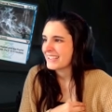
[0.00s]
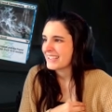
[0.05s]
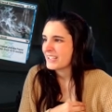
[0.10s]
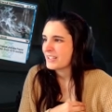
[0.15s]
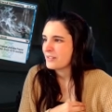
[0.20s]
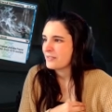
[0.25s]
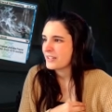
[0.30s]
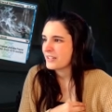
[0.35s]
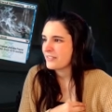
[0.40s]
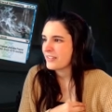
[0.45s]

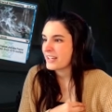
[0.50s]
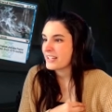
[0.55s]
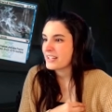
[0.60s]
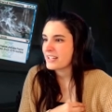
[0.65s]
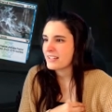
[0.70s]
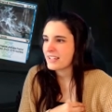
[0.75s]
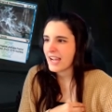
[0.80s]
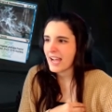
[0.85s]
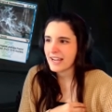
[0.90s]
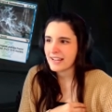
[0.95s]
We have
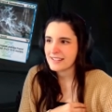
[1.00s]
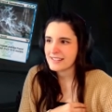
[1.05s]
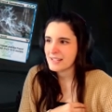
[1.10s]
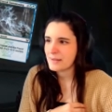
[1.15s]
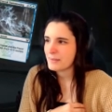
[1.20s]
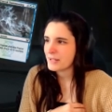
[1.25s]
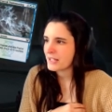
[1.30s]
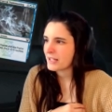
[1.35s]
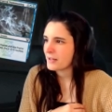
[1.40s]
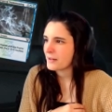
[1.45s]
another
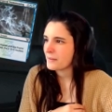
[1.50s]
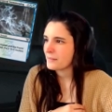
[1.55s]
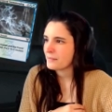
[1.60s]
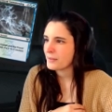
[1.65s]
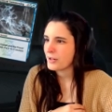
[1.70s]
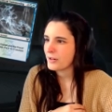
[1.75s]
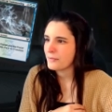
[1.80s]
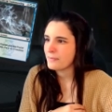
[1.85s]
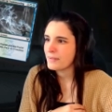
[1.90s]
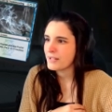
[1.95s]
Academic
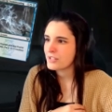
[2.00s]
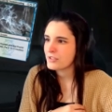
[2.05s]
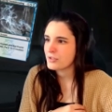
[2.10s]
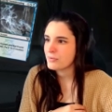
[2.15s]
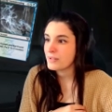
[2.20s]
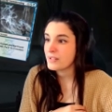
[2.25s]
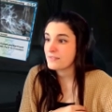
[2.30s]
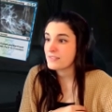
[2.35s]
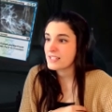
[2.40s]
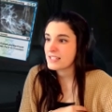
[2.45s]
Probation.
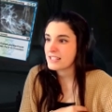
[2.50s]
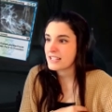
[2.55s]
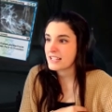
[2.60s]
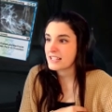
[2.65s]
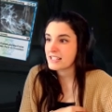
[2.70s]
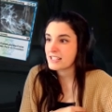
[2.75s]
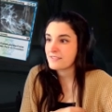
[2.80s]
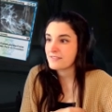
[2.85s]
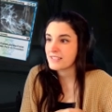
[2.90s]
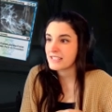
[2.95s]
We have
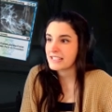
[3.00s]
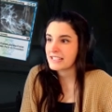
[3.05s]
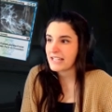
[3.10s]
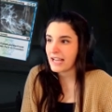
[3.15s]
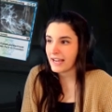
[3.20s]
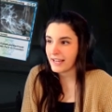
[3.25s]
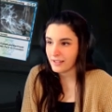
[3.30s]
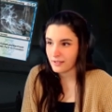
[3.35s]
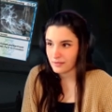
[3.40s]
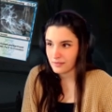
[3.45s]
Decisive
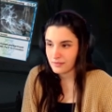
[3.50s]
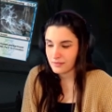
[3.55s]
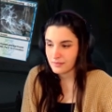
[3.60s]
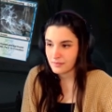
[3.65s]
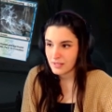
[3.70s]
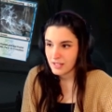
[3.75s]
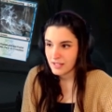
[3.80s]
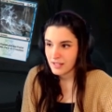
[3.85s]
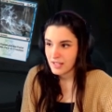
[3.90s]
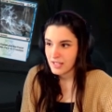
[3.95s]
Denial.
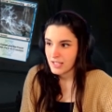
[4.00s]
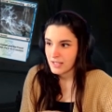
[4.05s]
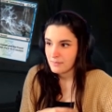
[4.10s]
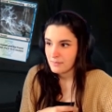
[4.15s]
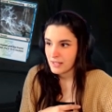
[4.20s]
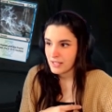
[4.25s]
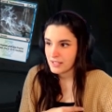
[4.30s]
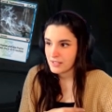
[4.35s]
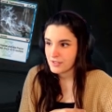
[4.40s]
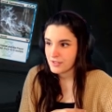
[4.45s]

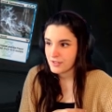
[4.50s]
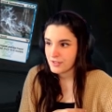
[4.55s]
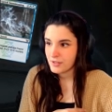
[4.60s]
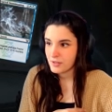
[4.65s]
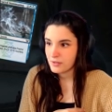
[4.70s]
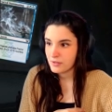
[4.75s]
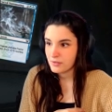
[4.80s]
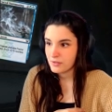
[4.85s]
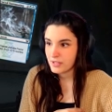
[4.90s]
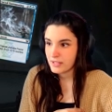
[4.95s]
Pay
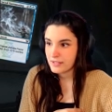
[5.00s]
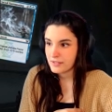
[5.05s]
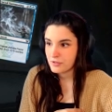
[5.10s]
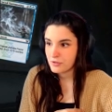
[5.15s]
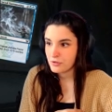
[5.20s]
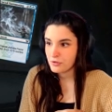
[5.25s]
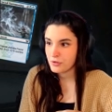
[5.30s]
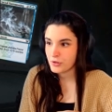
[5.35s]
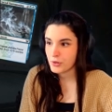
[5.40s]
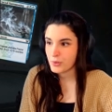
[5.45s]
2, you get to
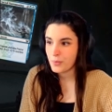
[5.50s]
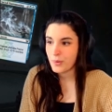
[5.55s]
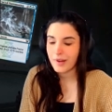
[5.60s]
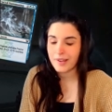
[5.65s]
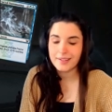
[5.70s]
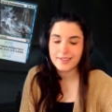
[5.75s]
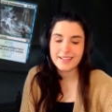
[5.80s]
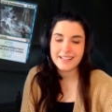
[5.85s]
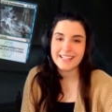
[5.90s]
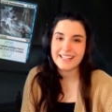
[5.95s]
choose
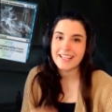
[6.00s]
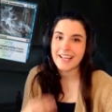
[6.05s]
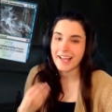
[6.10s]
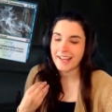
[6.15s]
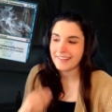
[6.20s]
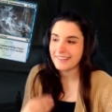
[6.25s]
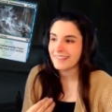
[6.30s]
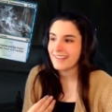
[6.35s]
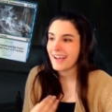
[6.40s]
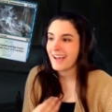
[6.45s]
one.
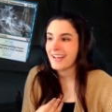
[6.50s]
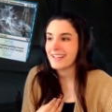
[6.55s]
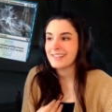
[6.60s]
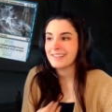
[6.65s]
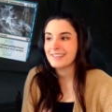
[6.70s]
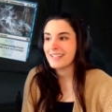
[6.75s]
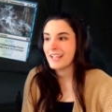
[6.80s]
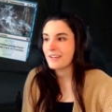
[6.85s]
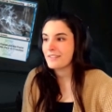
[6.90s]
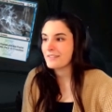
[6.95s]
Again, I
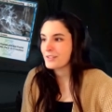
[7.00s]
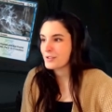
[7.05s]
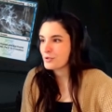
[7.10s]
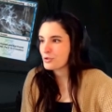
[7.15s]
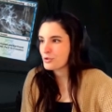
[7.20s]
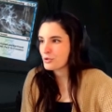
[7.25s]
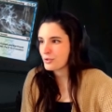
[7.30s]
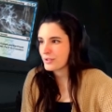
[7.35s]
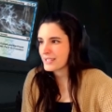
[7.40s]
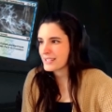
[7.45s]
love
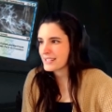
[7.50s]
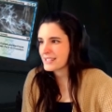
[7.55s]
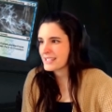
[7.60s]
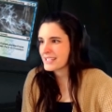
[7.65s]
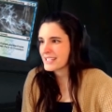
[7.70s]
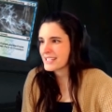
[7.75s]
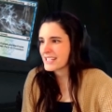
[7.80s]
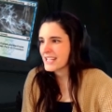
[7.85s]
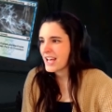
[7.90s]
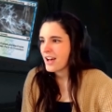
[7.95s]
those choices.